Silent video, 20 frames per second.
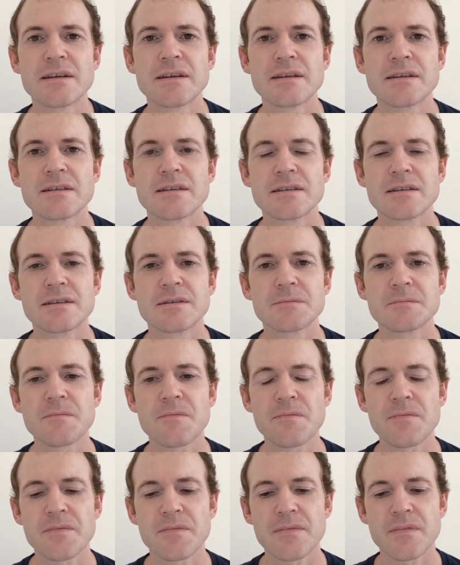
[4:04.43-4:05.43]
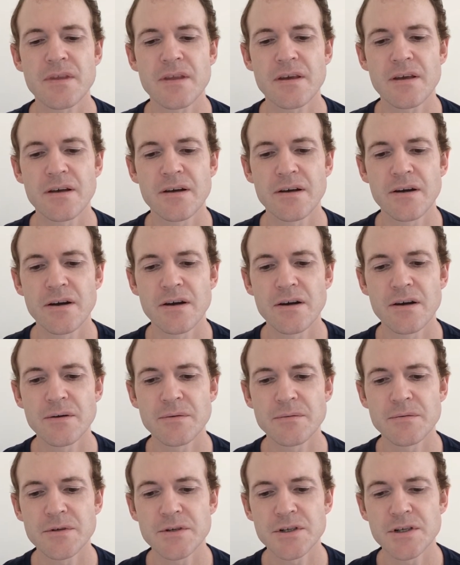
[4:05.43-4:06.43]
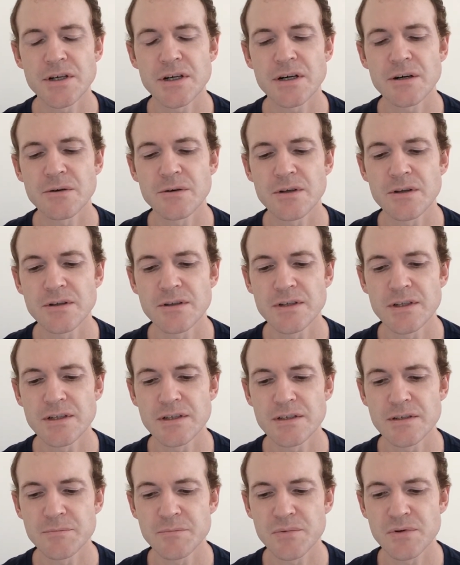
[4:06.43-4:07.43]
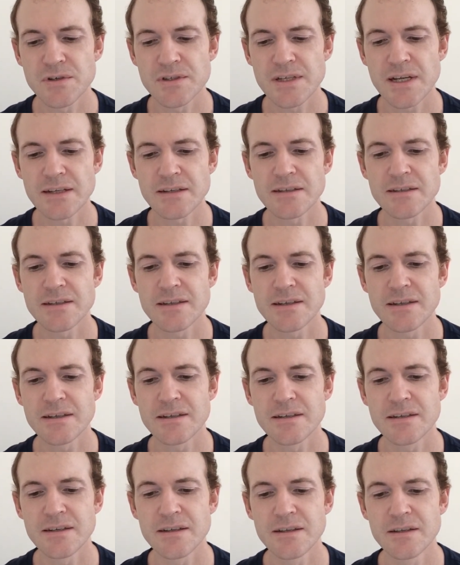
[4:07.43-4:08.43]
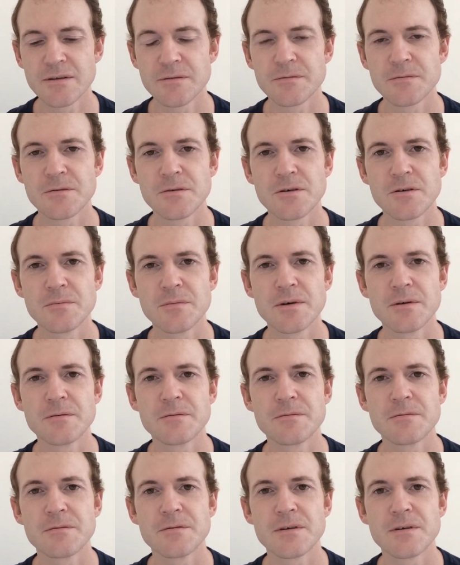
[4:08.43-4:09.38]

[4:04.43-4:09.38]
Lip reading: It's her childhood is presented in the form of